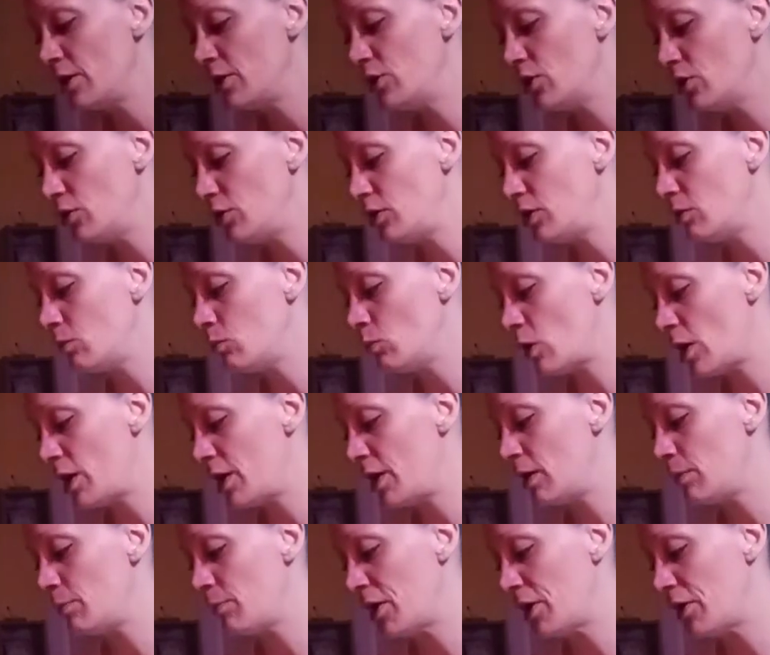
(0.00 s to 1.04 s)
Union,
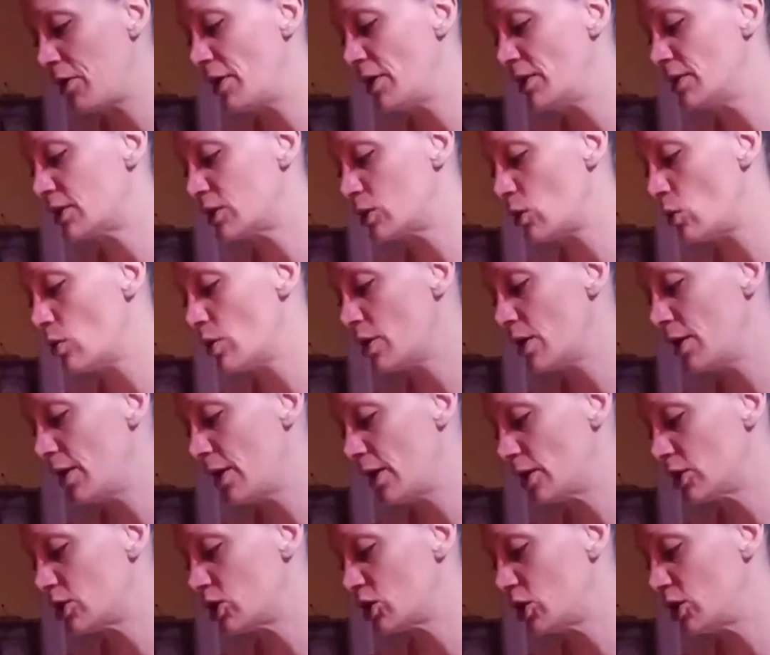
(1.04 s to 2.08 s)
wedding, marriage, soul
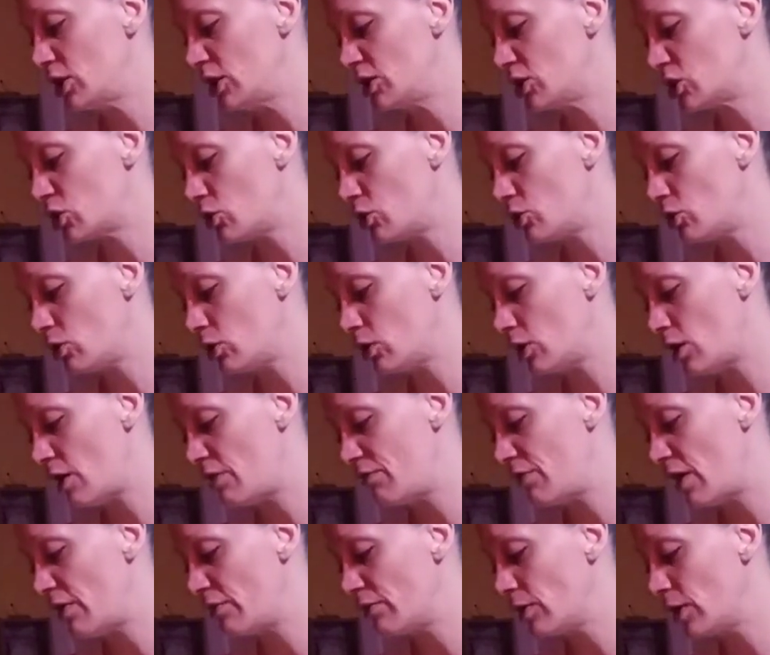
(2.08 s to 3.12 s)
connection, eternal
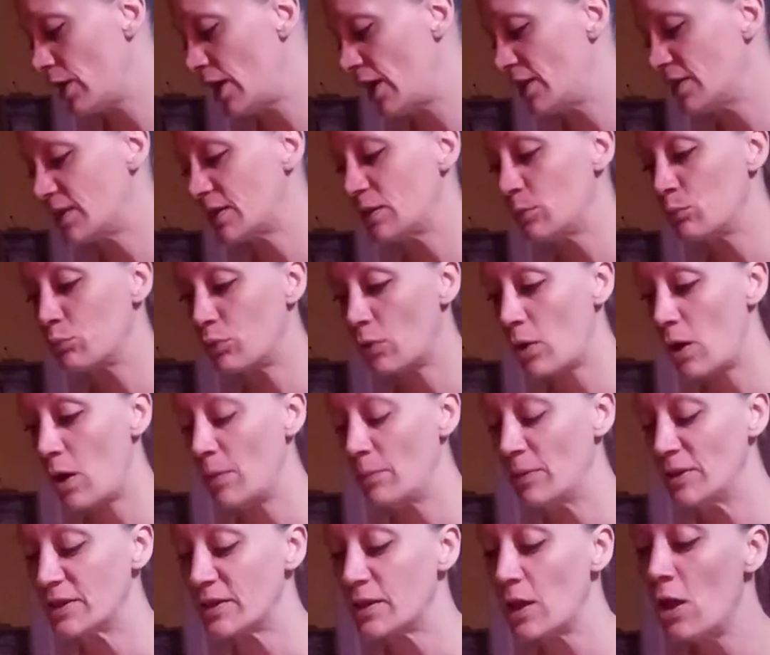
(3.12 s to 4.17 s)
love, everlasting
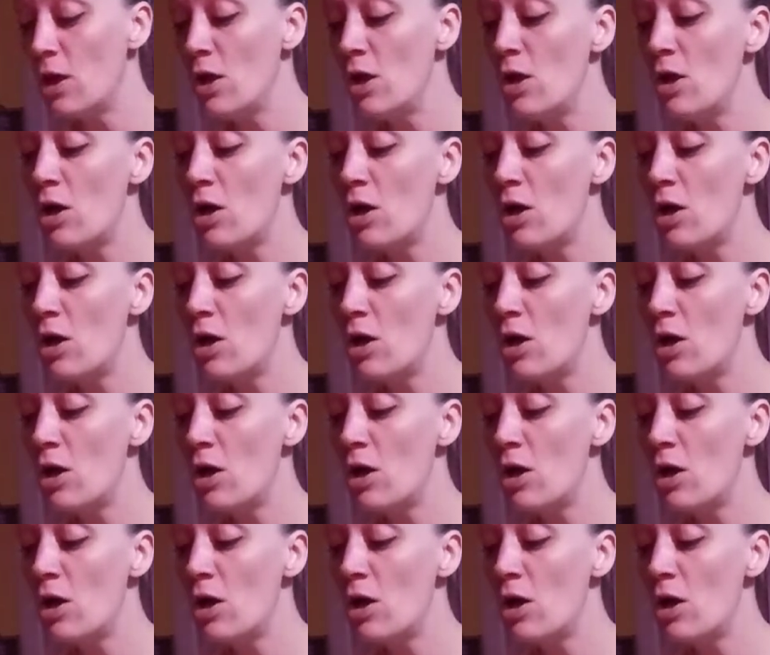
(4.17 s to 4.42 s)
promise.